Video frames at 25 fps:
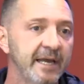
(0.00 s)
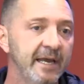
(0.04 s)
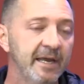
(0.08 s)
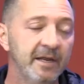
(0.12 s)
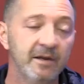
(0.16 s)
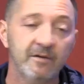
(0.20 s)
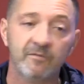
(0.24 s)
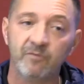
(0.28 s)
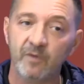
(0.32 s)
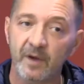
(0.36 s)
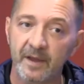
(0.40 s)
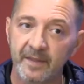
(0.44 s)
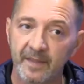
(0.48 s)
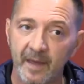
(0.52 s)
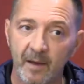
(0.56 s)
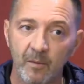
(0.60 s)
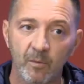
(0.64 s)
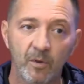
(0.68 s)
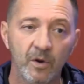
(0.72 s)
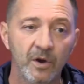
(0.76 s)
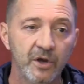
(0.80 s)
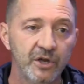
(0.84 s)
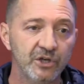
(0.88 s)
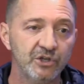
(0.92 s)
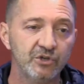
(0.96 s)
ahead of where they
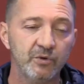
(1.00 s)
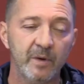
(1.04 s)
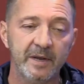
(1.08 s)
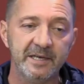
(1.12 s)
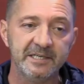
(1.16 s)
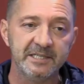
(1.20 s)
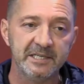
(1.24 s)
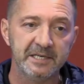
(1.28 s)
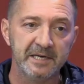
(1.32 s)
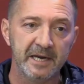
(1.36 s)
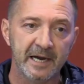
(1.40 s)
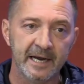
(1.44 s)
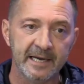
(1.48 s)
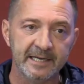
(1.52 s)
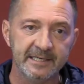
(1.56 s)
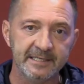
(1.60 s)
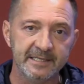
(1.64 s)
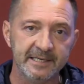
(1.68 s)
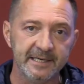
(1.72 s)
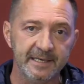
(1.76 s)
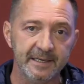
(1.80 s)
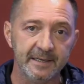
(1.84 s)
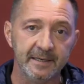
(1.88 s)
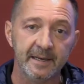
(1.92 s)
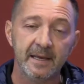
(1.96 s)
were in
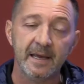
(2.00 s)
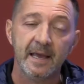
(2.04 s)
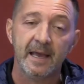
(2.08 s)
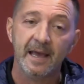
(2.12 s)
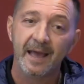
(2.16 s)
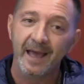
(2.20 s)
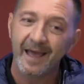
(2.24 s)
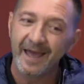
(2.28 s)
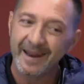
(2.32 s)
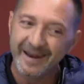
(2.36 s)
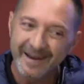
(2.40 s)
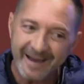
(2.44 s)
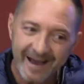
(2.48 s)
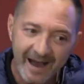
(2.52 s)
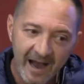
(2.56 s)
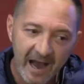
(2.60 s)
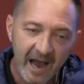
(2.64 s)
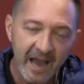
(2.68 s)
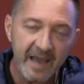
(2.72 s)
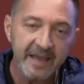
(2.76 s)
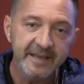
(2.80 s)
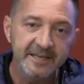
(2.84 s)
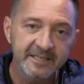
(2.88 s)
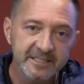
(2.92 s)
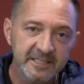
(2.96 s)
2019. And
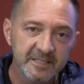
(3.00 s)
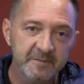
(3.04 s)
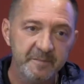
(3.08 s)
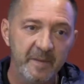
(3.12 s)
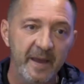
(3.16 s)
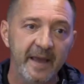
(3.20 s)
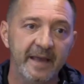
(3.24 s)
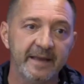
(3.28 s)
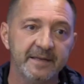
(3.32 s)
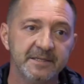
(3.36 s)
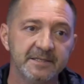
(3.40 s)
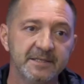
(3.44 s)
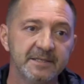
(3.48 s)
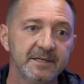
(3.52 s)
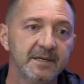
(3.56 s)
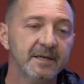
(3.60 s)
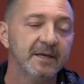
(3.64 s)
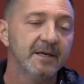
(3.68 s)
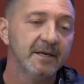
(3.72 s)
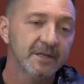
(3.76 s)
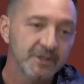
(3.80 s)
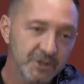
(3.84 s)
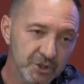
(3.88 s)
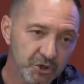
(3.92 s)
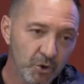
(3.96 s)
I expect
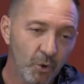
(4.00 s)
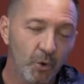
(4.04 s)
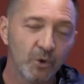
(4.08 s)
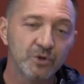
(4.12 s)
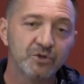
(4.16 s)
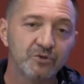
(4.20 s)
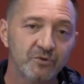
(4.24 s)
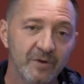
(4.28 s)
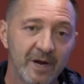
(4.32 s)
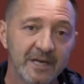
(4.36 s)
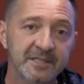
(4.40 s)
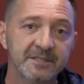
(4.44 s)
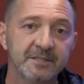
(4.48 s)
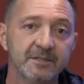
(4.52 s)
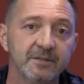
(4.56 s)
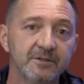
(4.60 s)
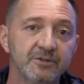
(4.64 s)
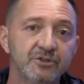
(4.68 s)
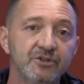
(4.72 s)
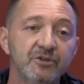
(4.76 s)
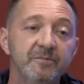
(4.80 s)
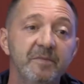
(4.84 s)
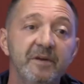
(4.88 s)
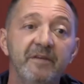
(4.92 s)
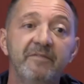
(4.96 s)
George Russell
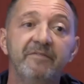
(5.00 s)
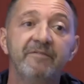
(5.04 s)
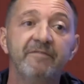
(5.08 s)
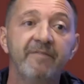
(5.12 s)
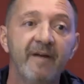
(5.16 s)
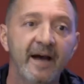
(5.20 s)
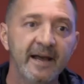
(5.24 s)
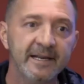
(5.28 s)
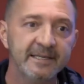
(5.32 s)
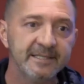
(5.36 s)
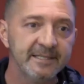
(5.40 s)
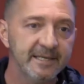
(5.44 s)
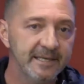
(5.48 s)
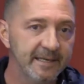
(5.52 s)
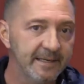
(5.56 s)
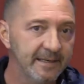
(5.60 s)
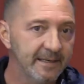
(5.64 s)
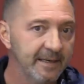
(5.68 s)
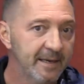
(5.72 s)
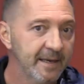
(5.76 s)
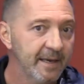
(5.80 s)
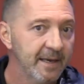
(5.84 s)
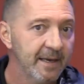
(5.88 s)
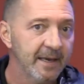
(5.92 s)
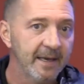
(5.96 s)
to be
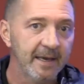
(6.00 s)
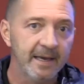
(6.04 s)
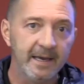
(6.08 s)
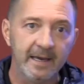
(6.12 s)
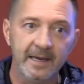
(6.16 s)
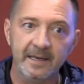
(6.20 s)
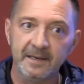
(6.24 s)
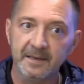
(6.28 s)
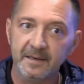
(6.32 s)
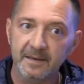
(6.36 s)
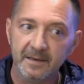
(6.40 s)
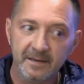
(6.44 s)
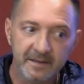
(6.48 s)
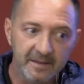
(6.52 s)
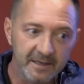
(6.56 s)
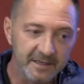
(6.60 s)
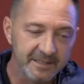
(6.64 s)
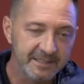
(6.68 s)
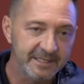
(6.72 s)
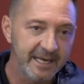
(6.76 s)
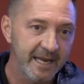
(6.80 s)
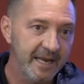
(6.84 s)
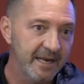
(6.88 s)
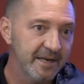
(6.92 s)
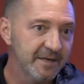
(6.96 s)
fighting in the
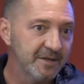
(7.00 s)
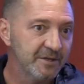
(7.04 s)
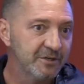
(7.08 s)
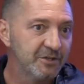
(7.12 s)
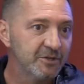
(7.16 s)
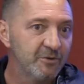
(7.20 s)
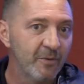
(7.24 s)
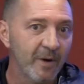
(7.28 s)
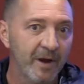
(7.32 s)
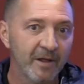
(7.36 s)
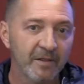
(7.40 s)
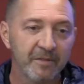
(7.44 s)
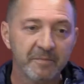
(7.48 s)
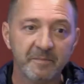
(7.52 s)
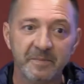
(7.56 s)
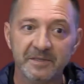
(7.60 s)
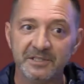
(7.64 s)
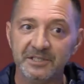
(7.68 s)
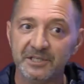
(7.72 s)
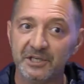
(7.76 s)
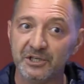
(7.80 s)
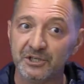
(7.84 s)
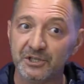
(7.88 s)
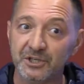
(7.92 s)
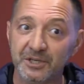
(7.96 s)
10, 12th
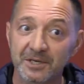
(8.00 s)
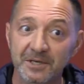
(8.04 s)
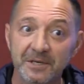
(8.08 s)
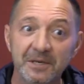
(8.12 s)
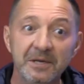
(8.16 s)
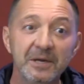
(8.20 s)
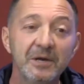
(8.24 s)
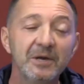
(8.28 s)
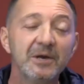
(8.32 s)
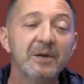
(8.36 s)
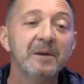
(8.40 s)
position